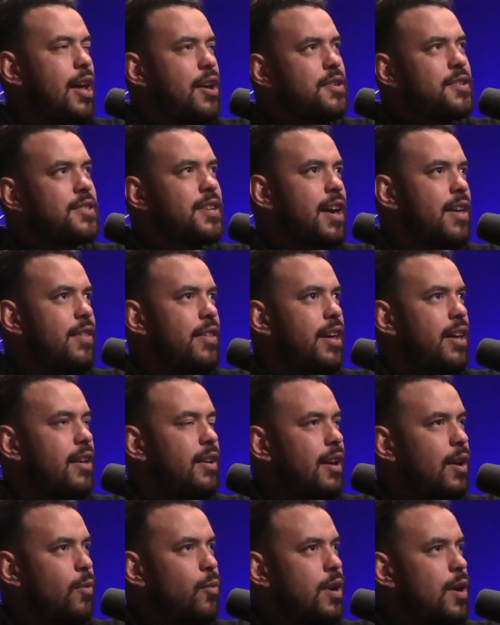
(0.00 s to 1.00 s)
say that,
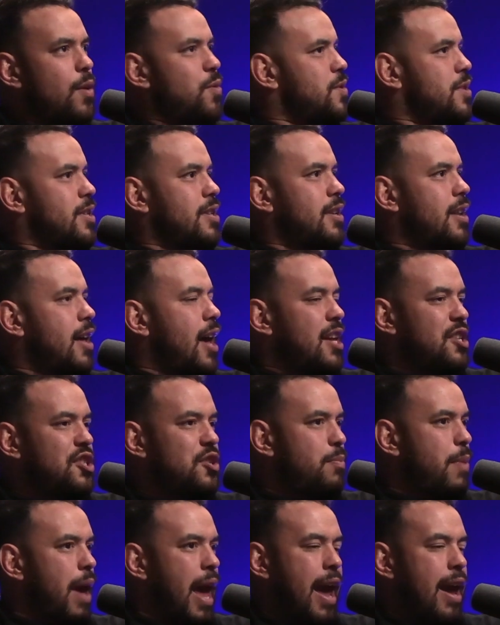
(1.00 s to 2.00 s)
like when I was in like
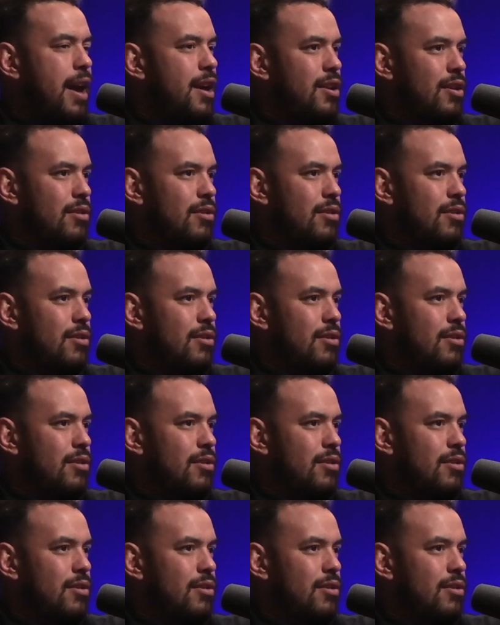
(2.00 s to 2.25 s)
Japan